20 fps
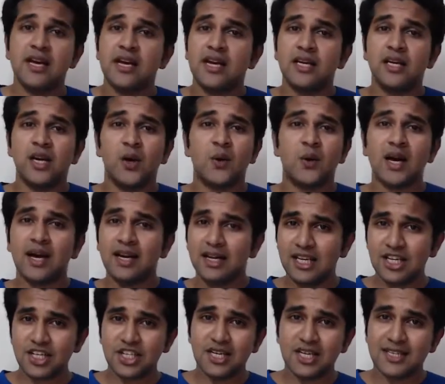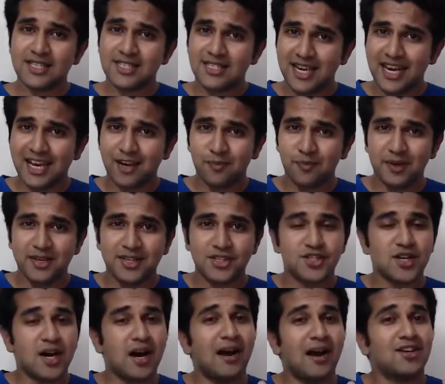Now, conditional statements
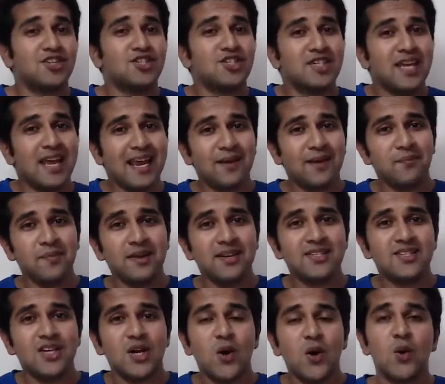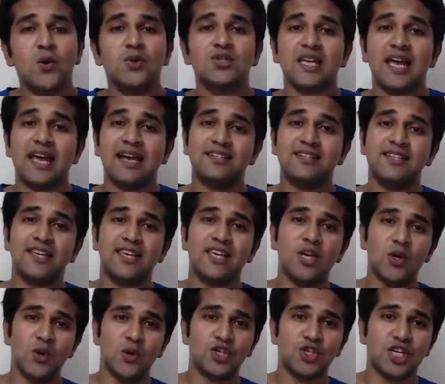are statements whose
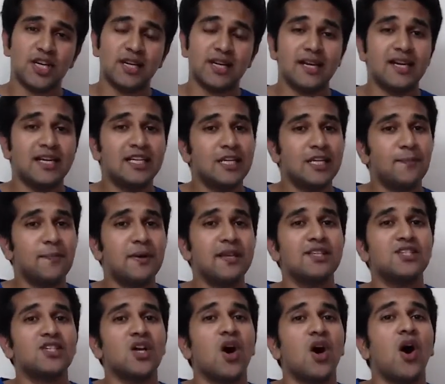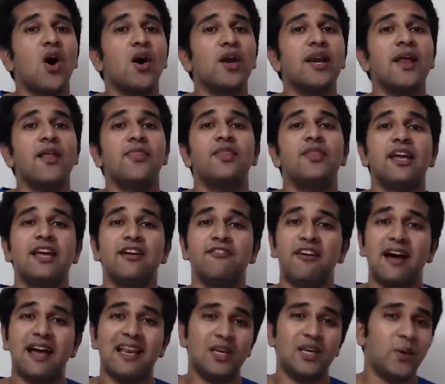execution depends on the
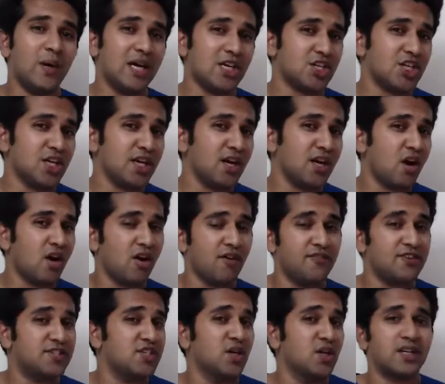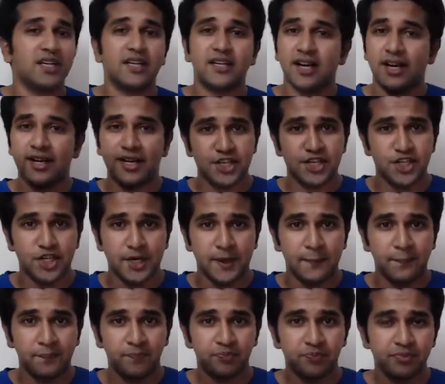evaluation of a certain condition.
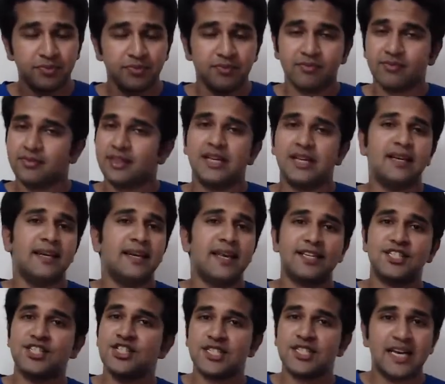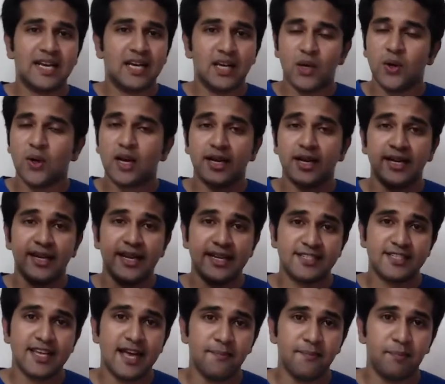Let's take a look at an
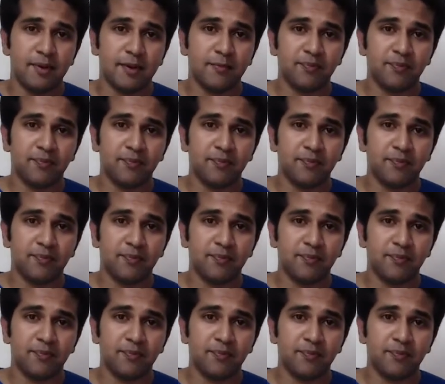example.